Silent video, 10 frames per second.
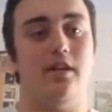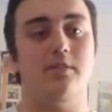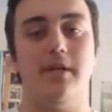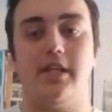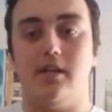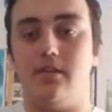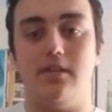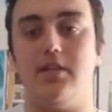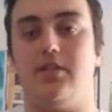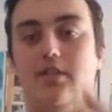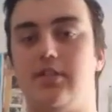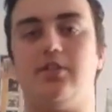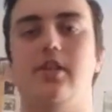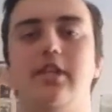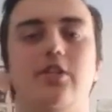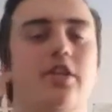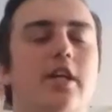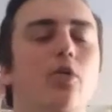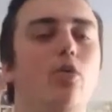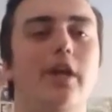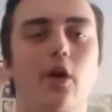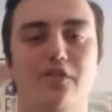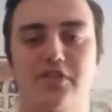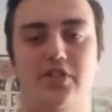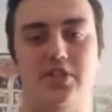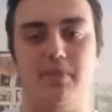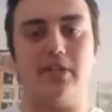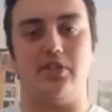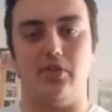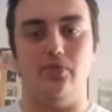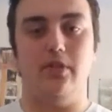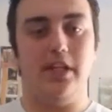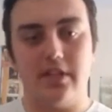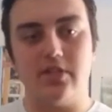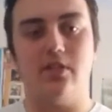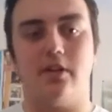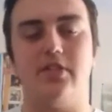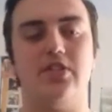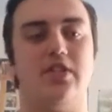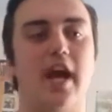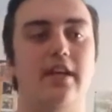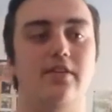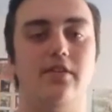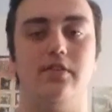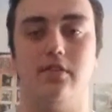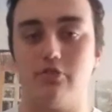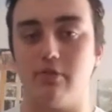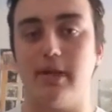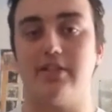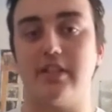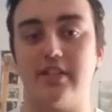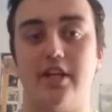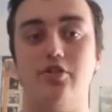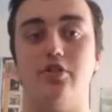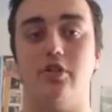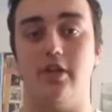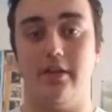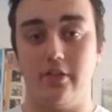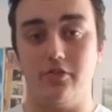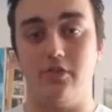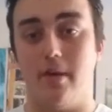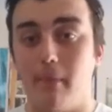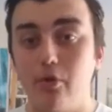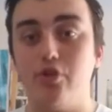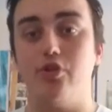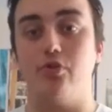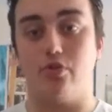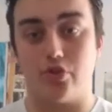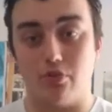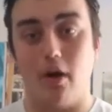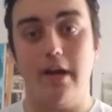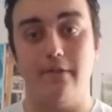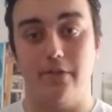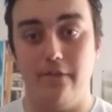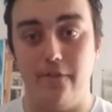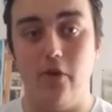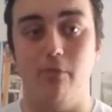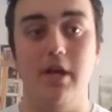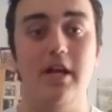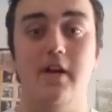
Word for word: let's make it. Let's let's. He just he, all he offers is spectacle. He doesn't understand the dramatic tension and the emotional drive of the film.